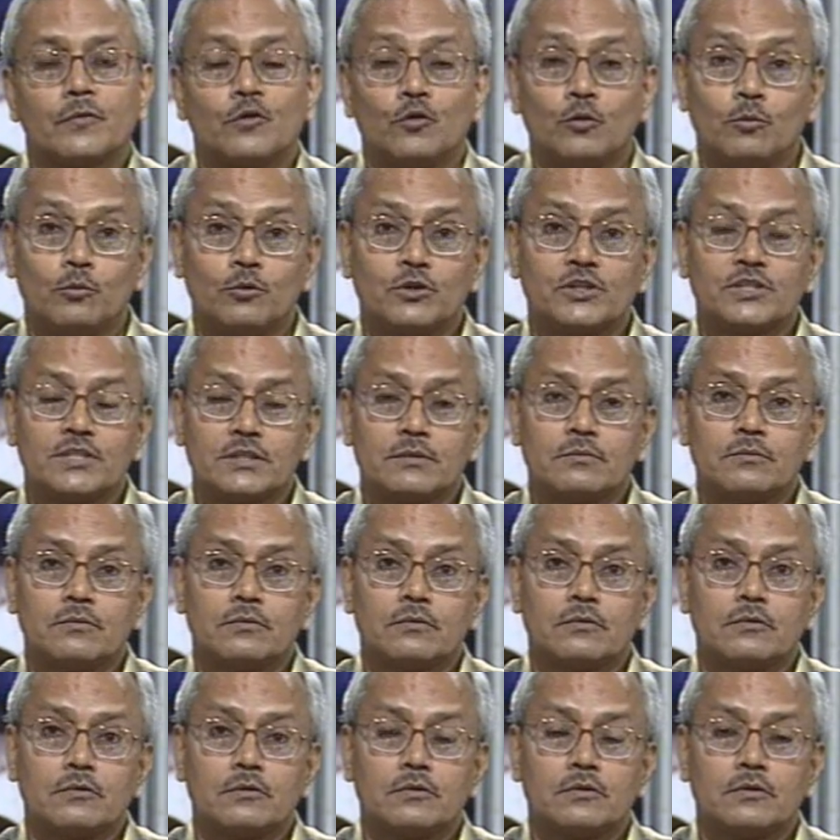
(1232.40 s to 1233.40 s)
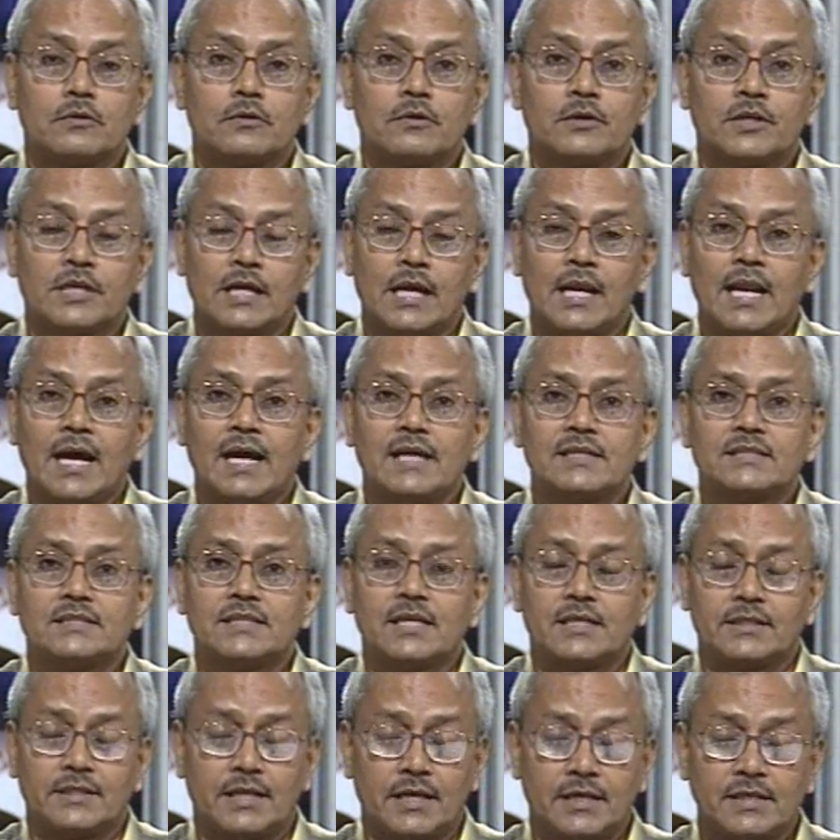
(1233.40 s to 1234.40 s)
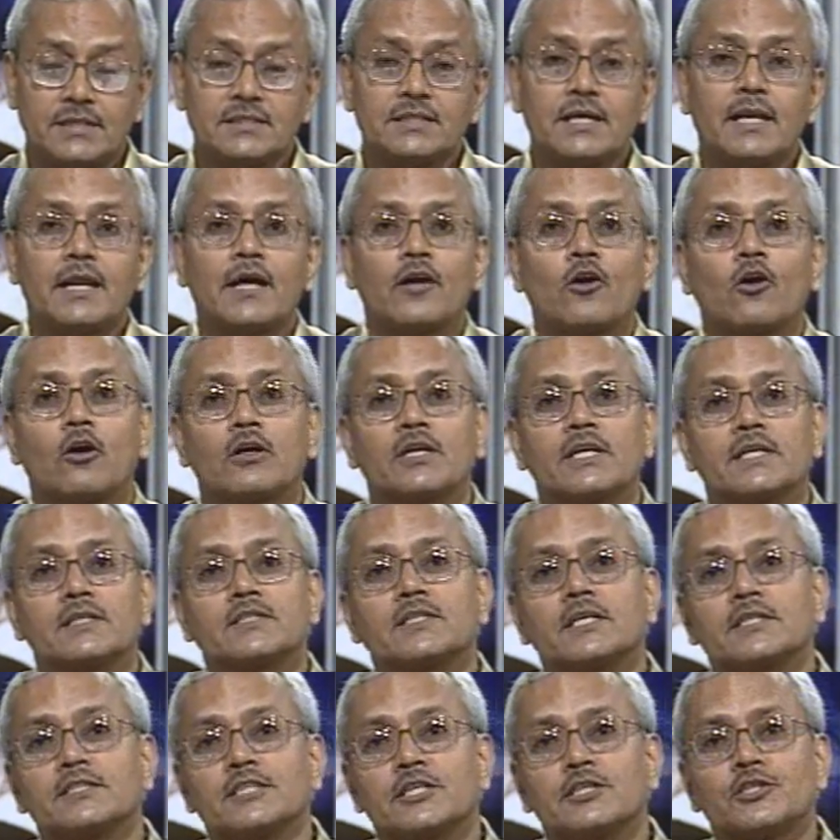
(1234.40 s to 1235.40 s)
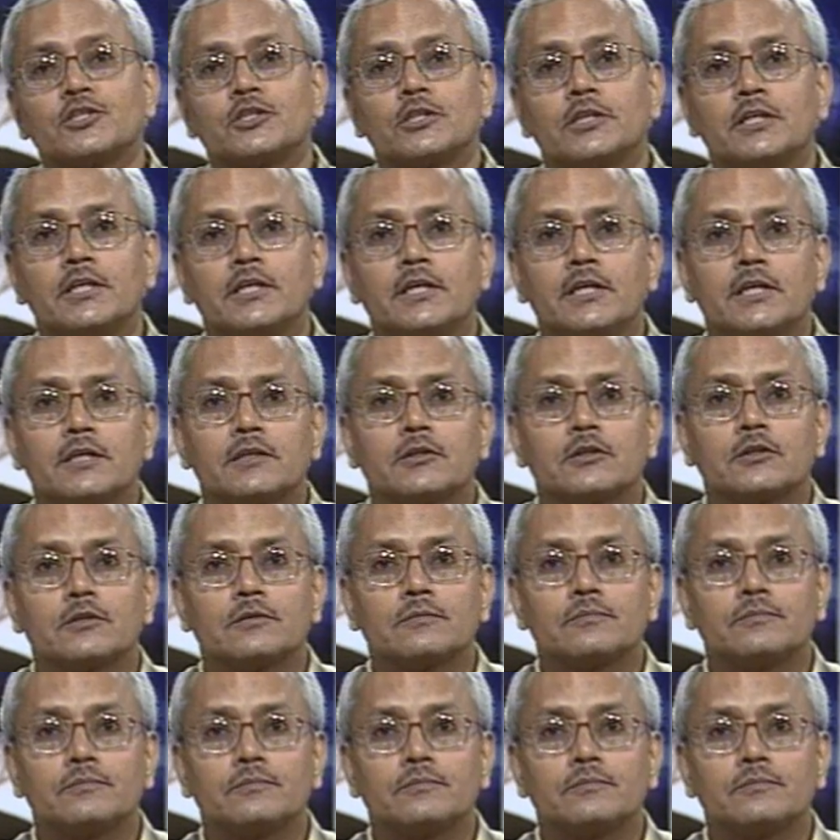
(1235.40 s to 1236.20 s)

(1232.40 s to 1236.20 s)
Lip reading: You would realize that there is an erotic suggestion in it.